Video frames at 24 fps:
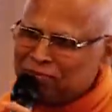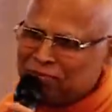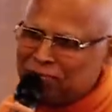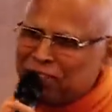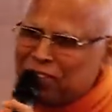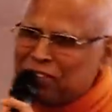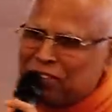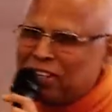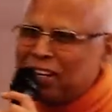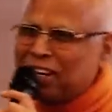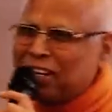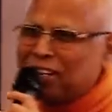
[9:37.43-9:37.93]

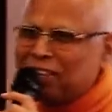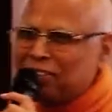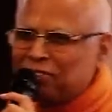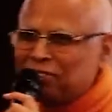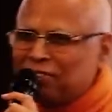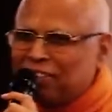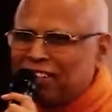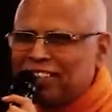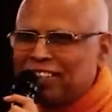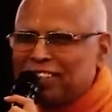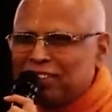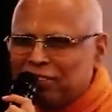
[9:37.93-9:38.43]
big
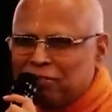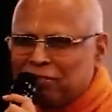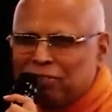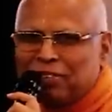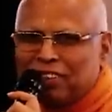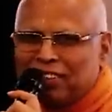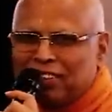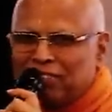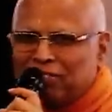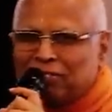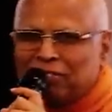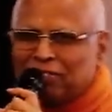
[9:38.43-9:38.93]
sacrifice,
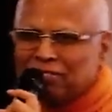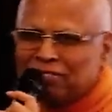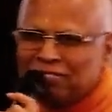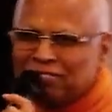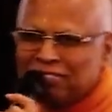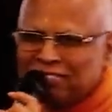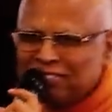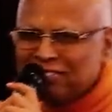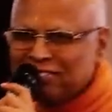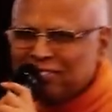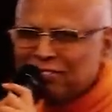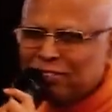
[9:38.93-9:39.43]
but
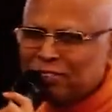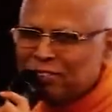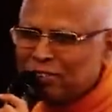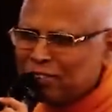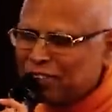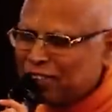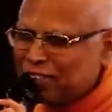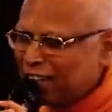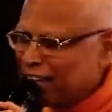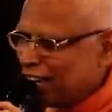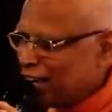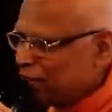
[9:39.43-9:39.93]

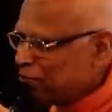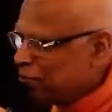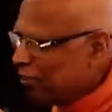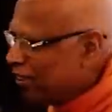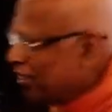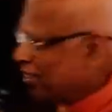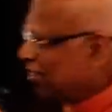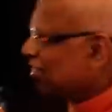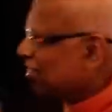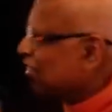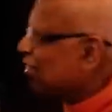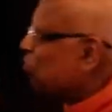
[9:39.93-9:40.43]
we were
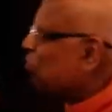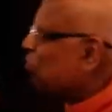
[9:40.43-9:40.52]
happy.